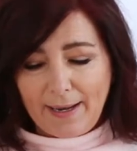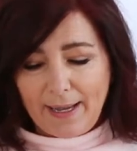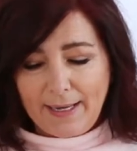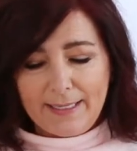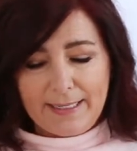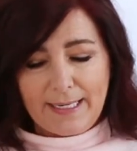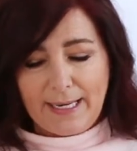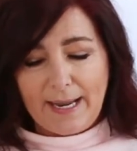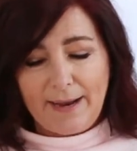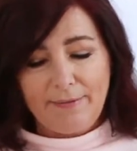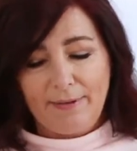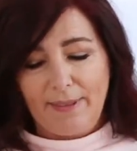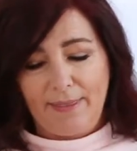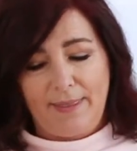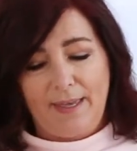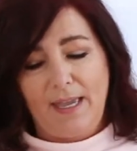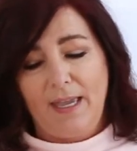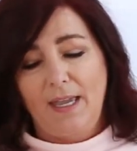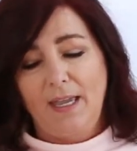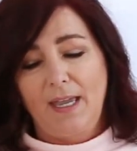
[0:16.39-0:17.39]
I did
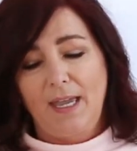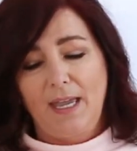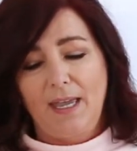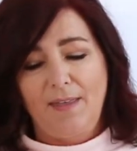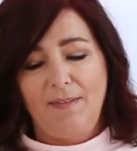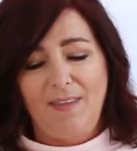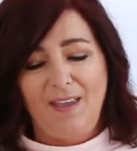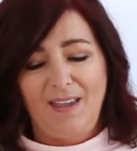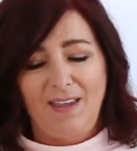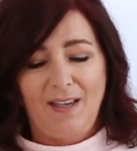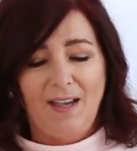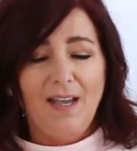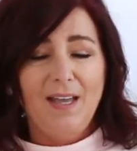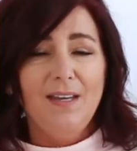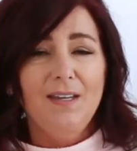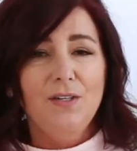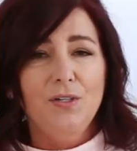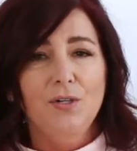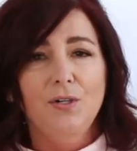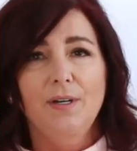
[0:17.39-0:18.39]
everything, and they kind
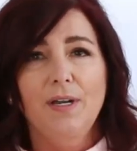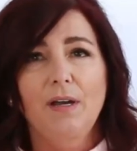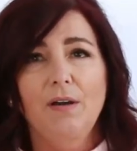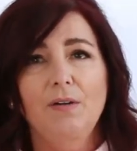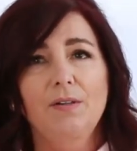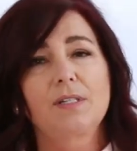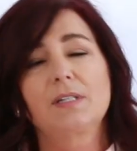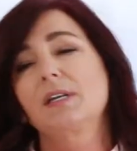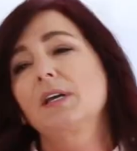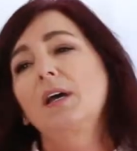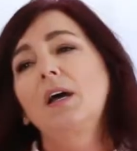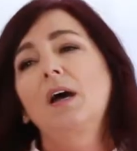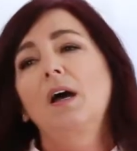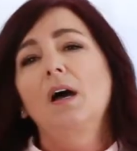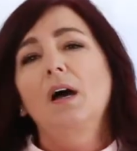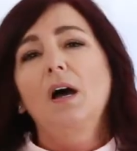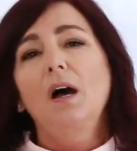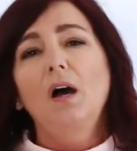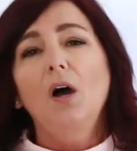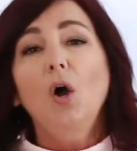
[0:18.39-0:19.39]
of turn out
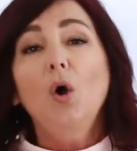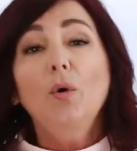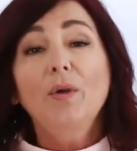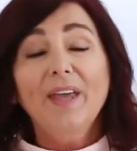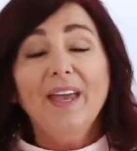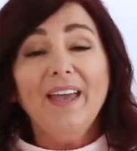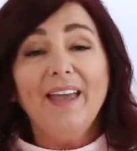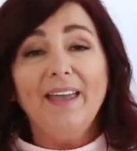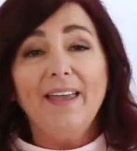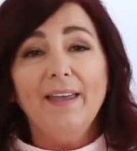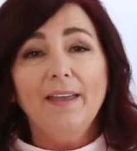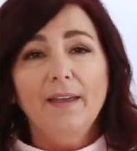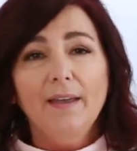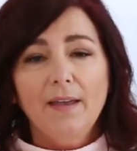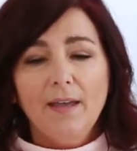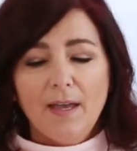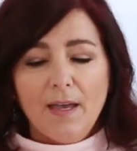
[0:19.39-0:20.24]
okay.